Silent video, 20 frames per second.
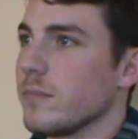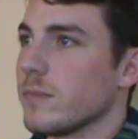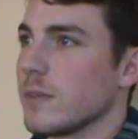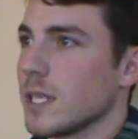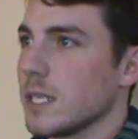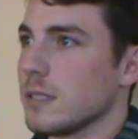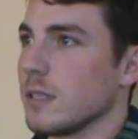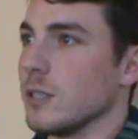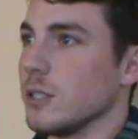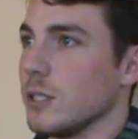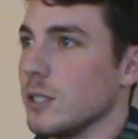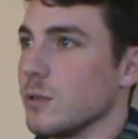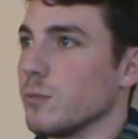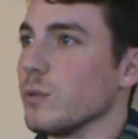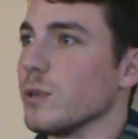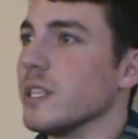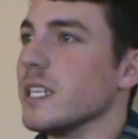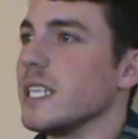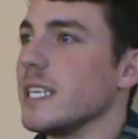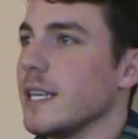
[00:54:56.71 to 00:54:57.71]
Wow. So you
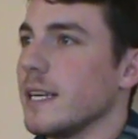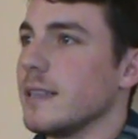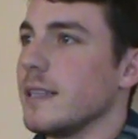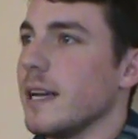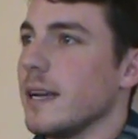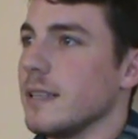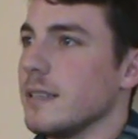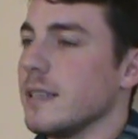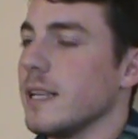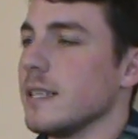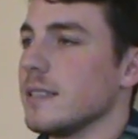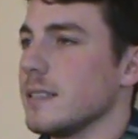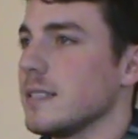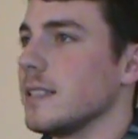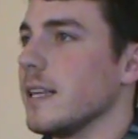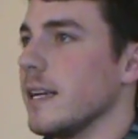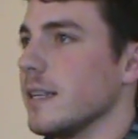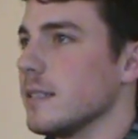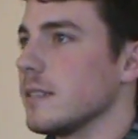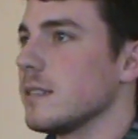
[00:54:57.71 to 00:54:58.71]
could really get that, that
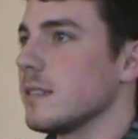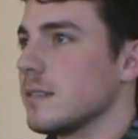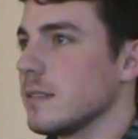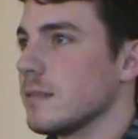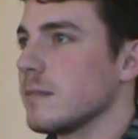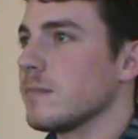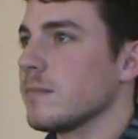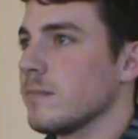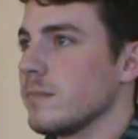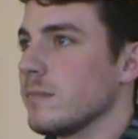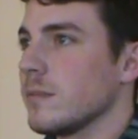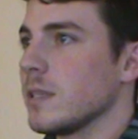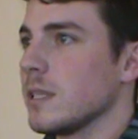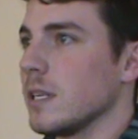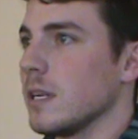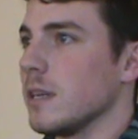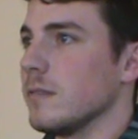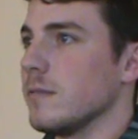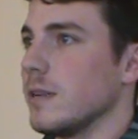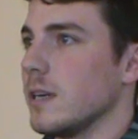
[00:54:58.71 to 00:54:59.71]
sense
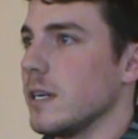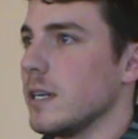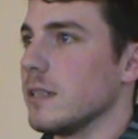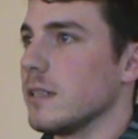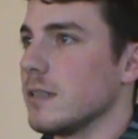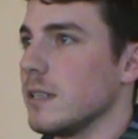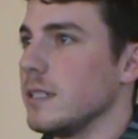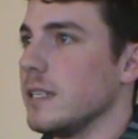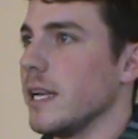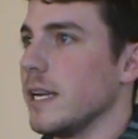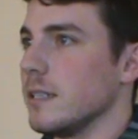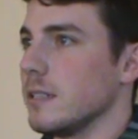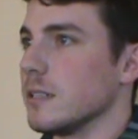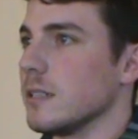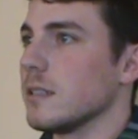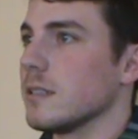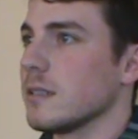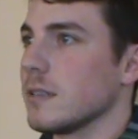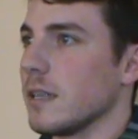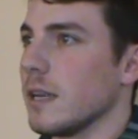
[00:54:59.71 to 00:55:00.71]
of uh, the
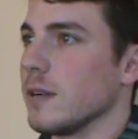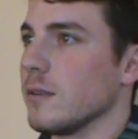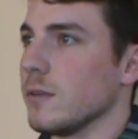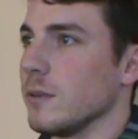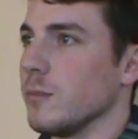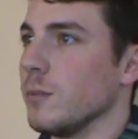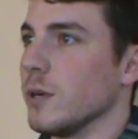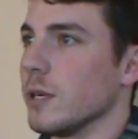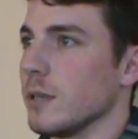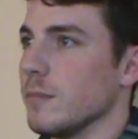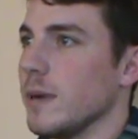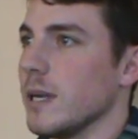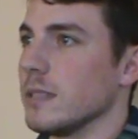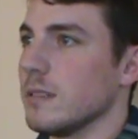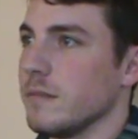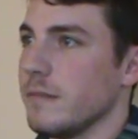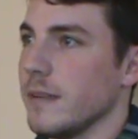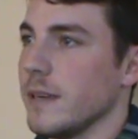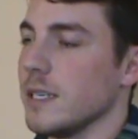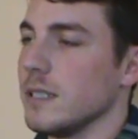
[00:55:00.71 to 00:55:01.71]
danger that we were
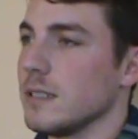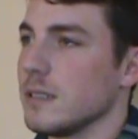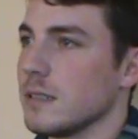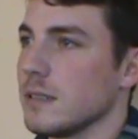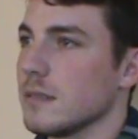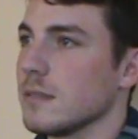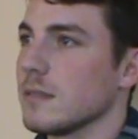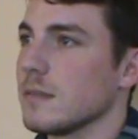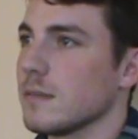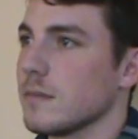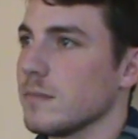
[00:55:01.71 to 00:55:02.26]
about to face.